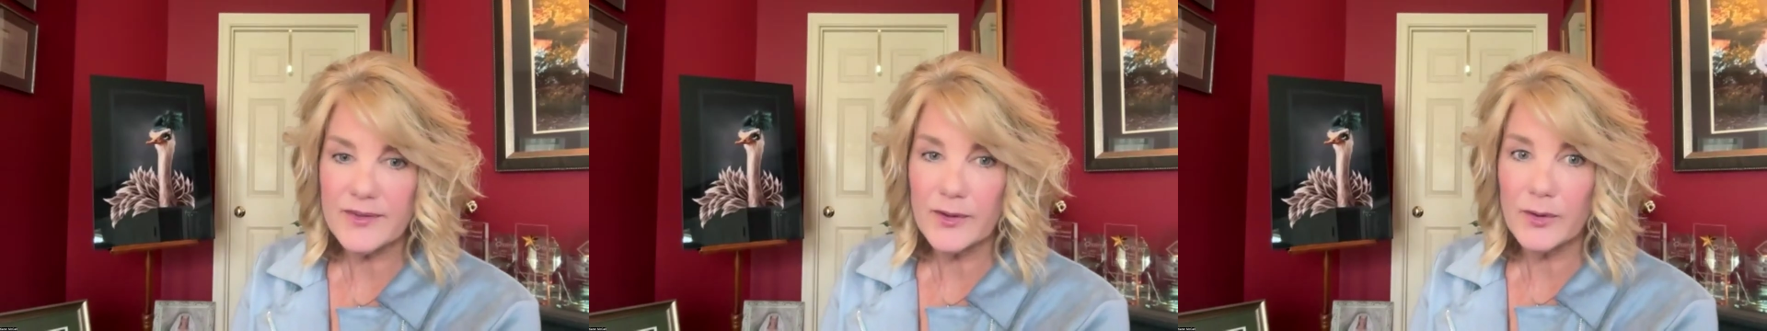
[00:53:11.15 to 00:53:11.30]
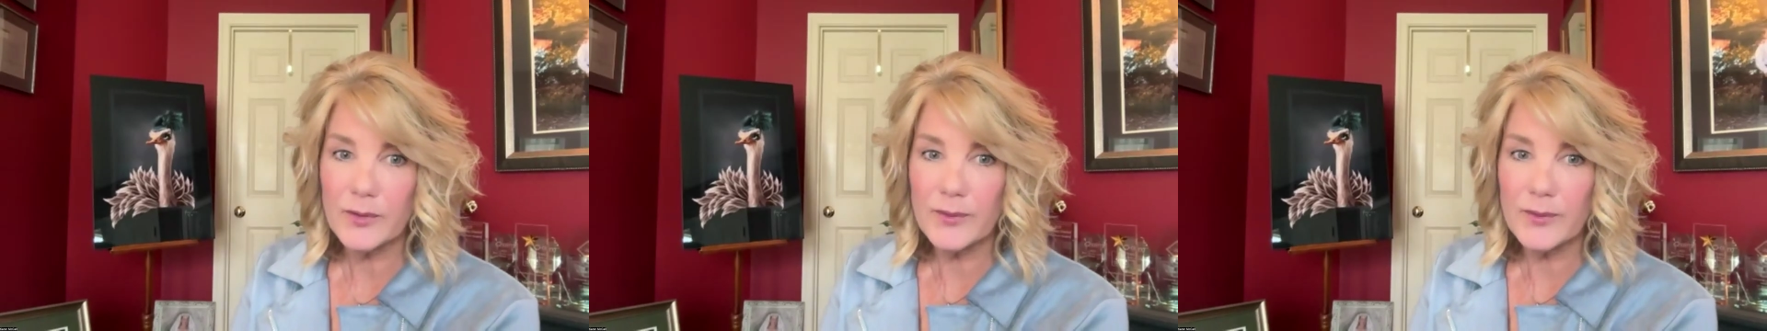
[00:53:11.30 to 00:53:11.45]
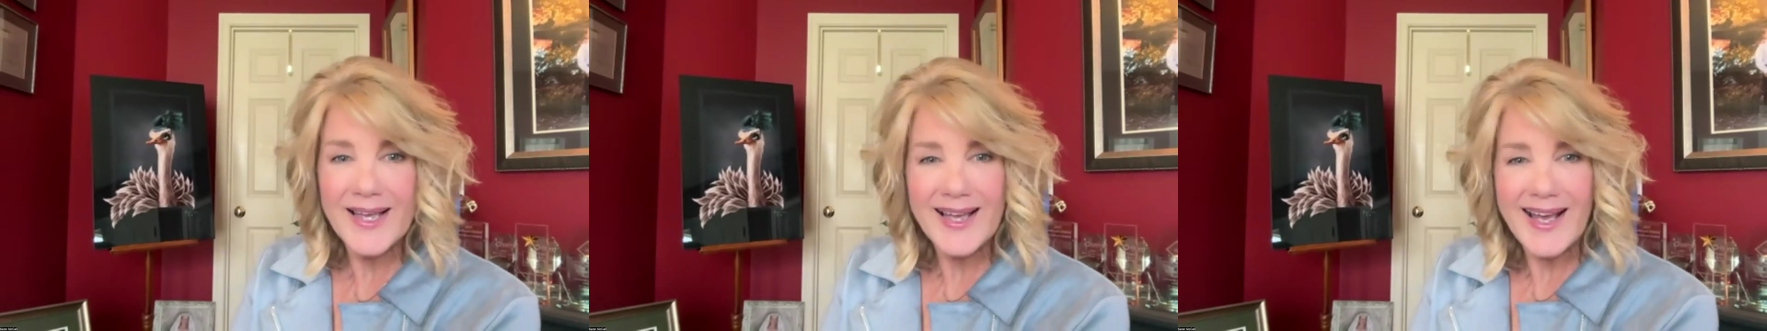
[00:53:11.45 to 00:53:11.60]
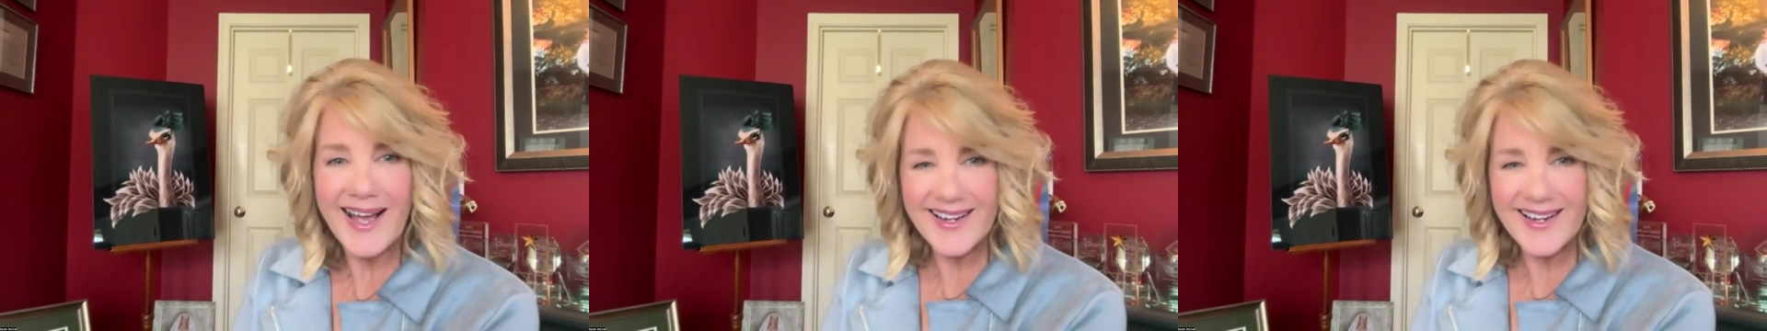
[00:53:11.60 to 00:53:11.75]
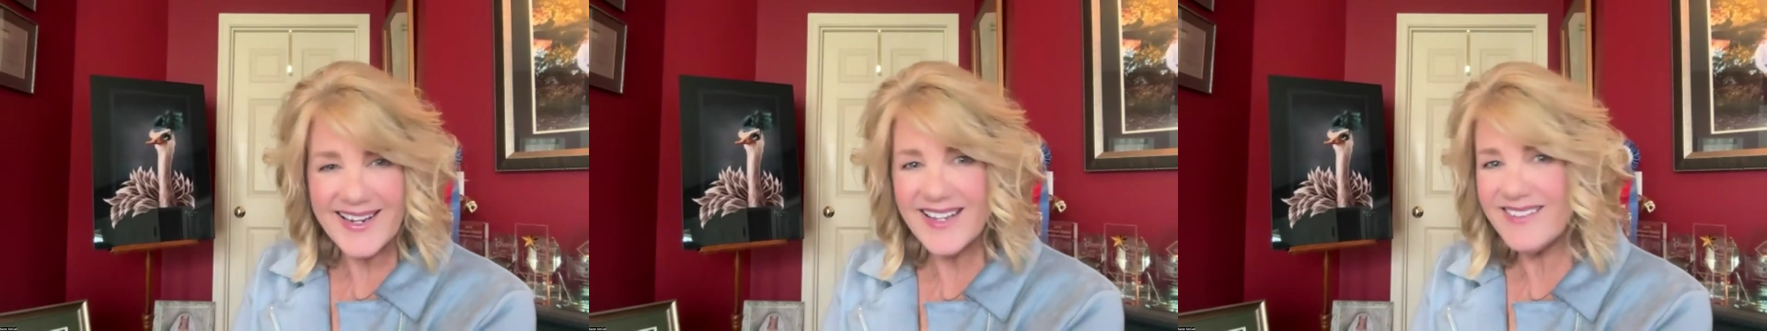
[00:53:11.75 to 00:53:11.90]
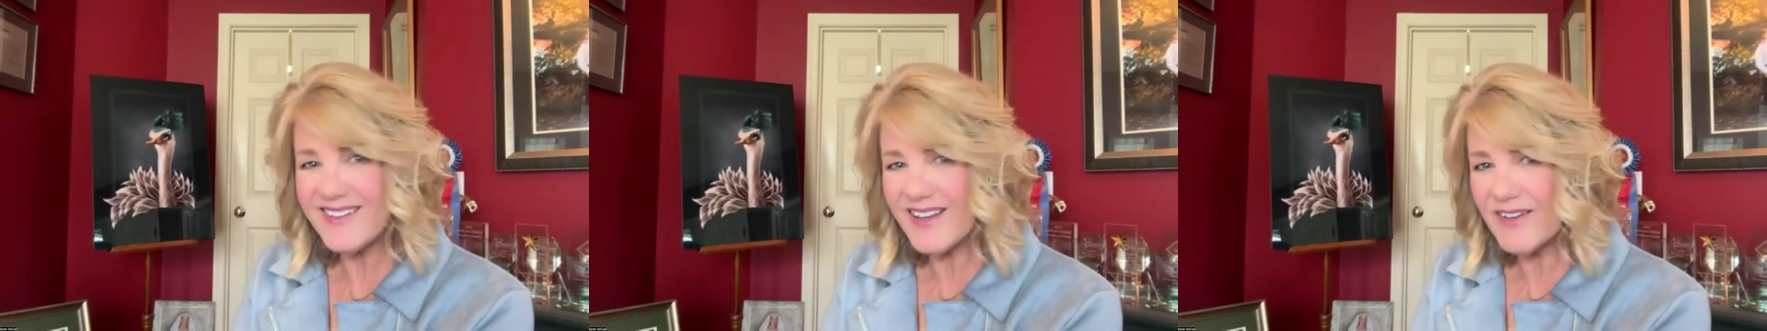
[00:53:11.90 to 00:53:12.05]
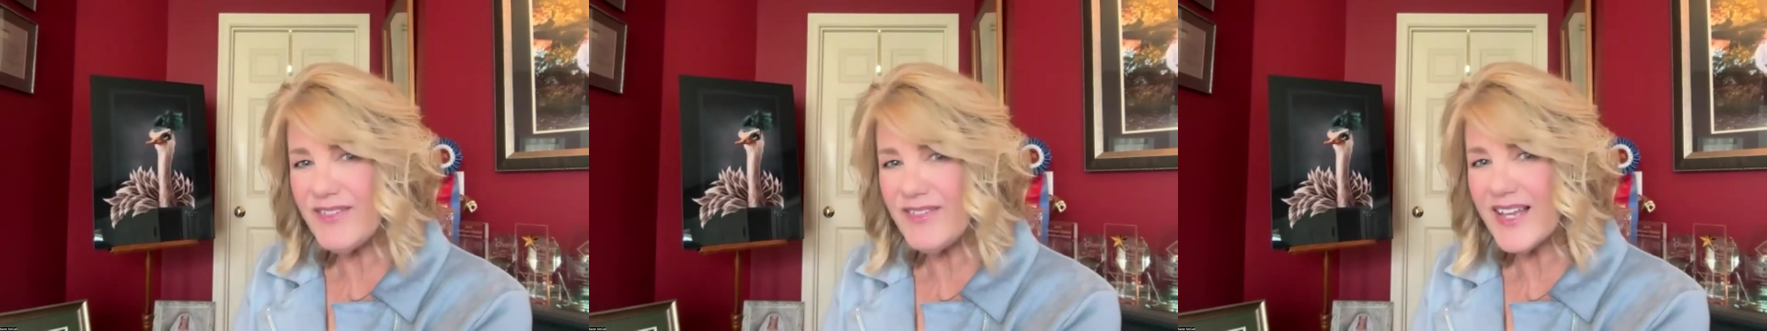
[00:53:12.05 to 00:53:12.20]
So
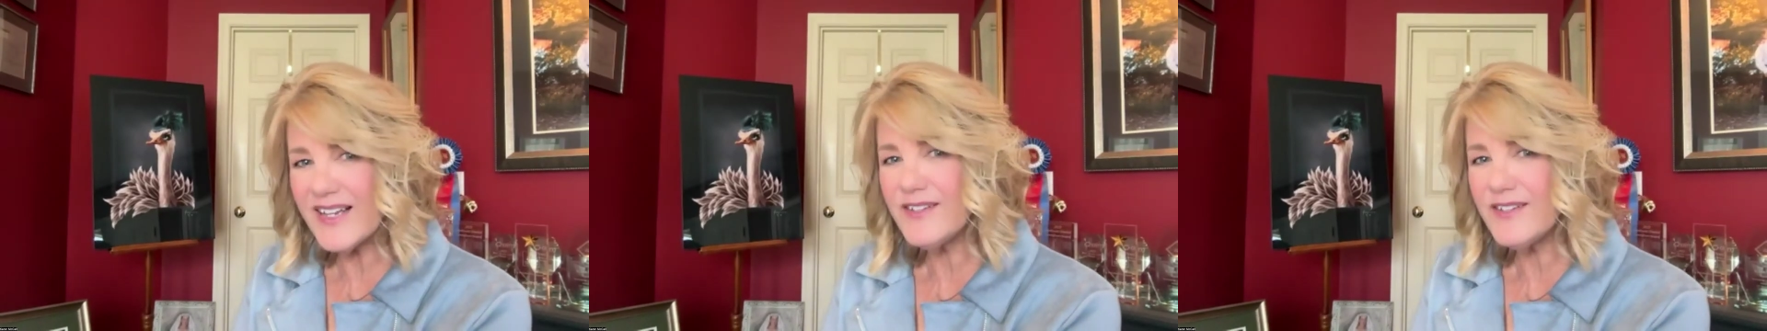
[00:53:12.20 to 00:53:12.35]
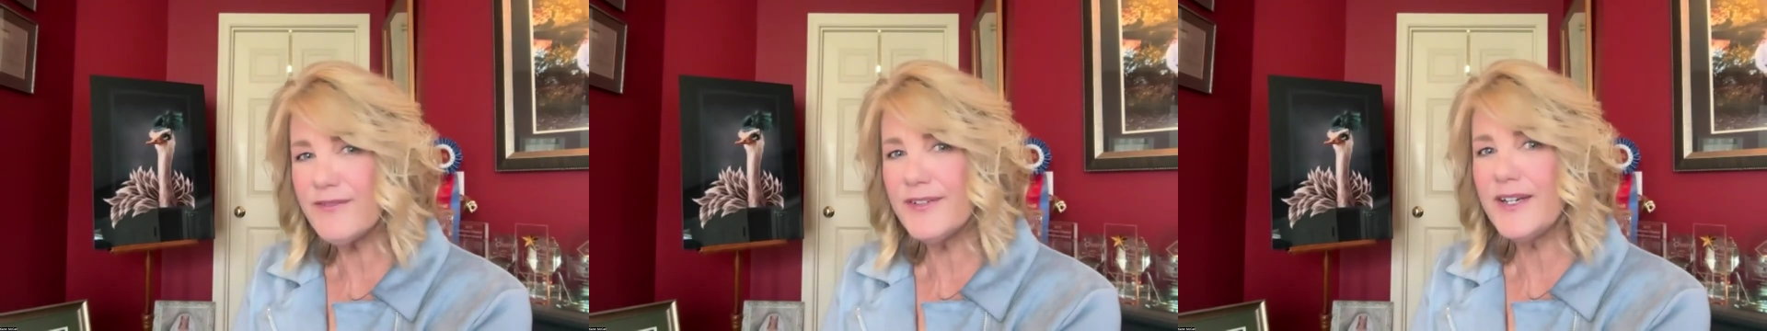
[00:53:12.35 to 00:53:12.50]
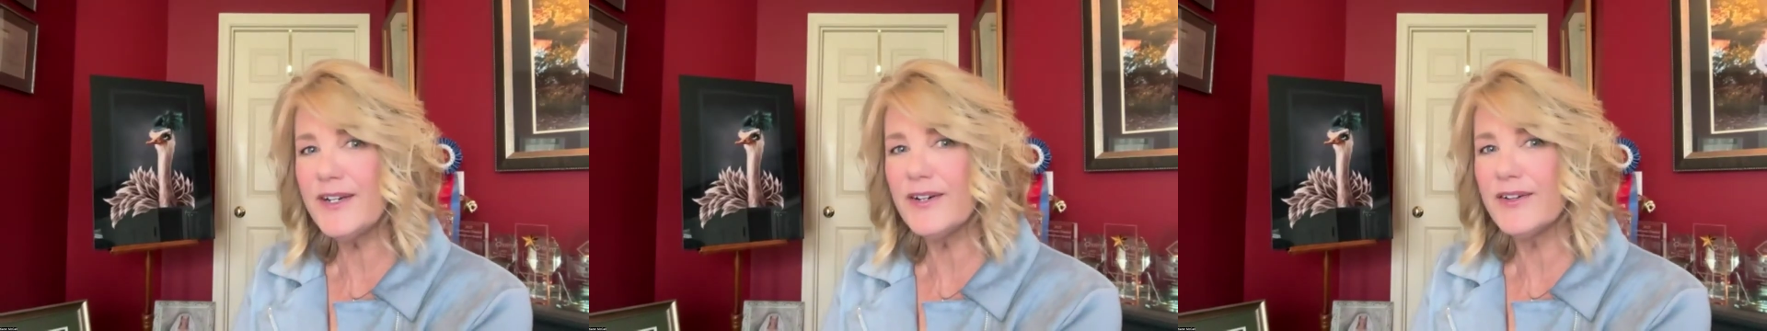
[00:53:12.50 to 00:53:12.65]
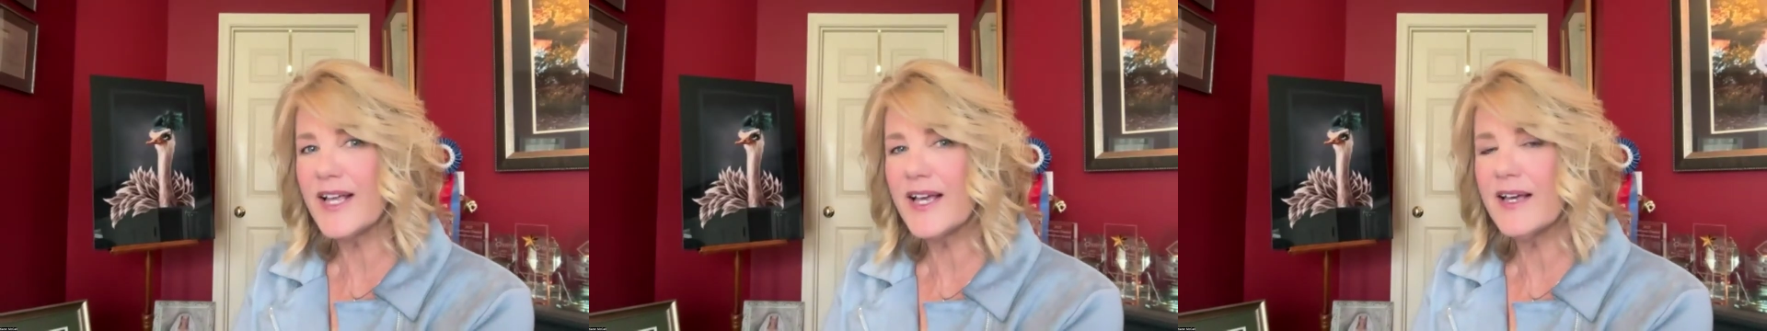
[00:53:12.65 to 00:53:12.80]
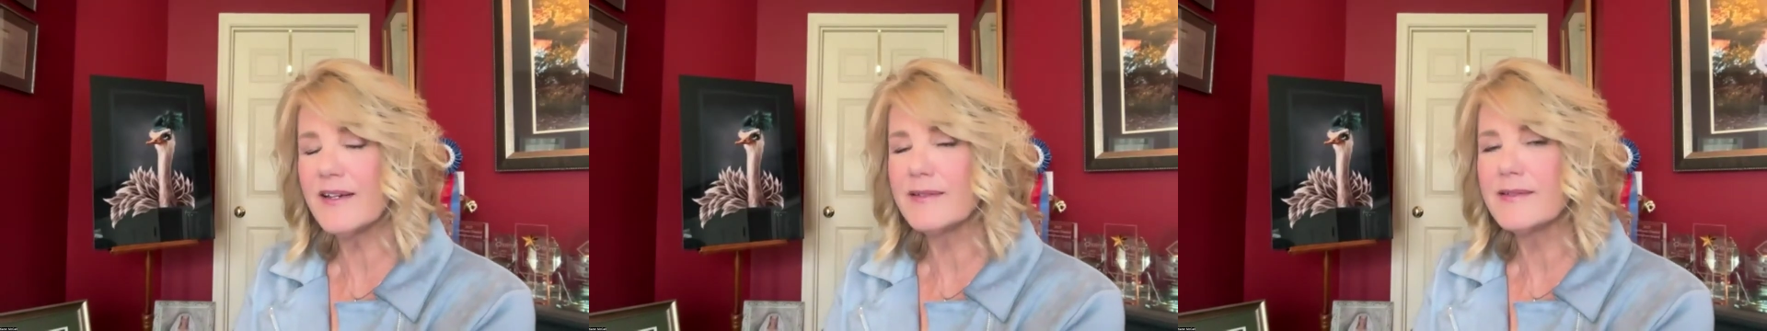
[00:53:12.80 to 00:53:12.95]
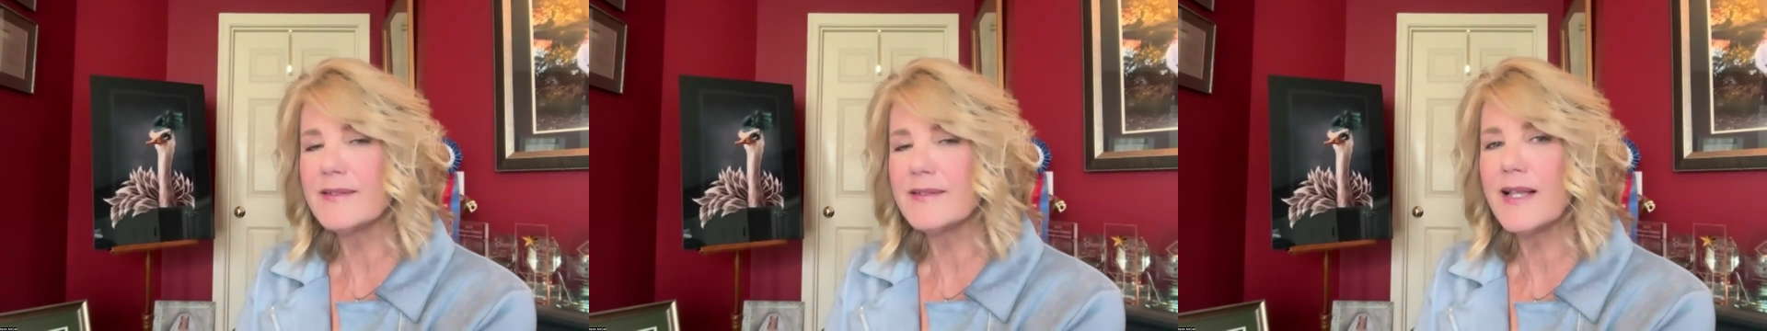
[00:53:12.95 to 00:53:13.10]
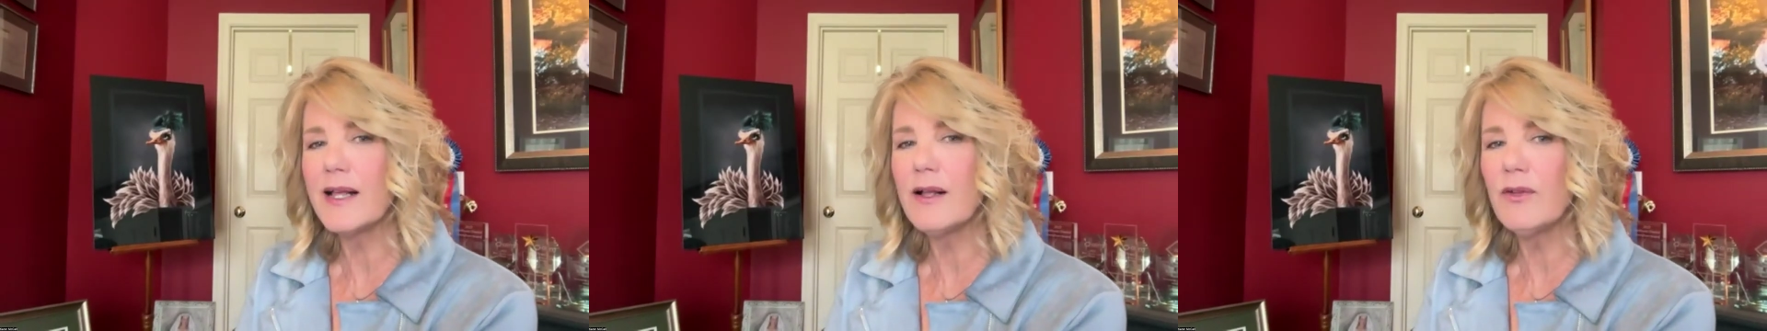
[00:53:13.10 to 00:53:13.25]
have yet to figure out how to
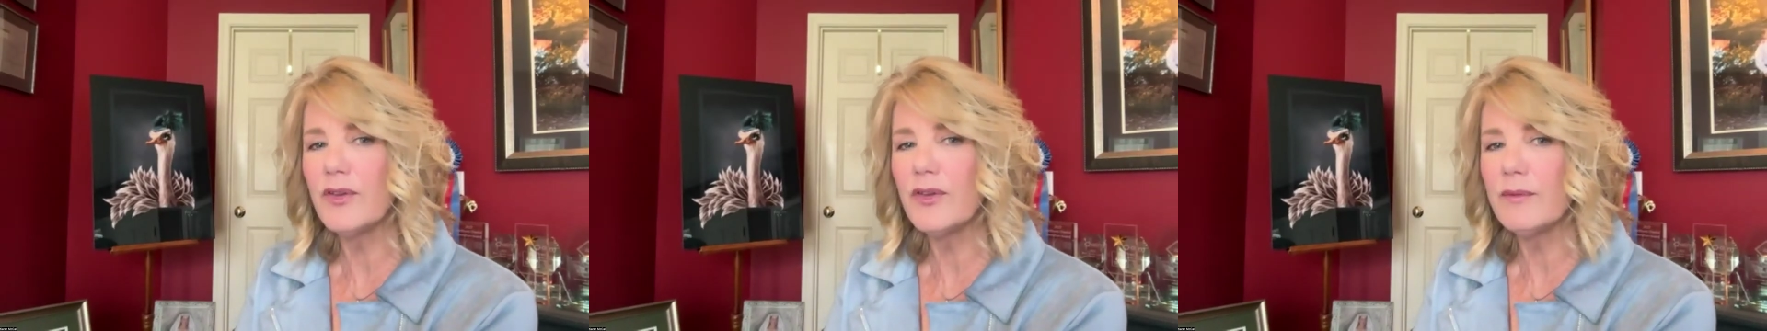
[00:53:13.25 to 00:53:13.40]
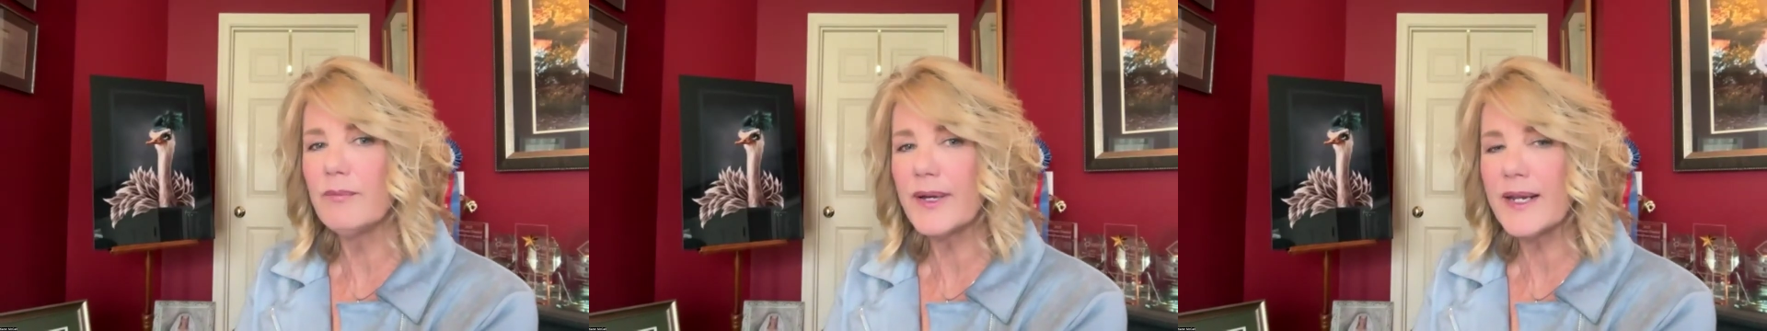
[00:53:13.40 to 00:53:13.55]
sell them,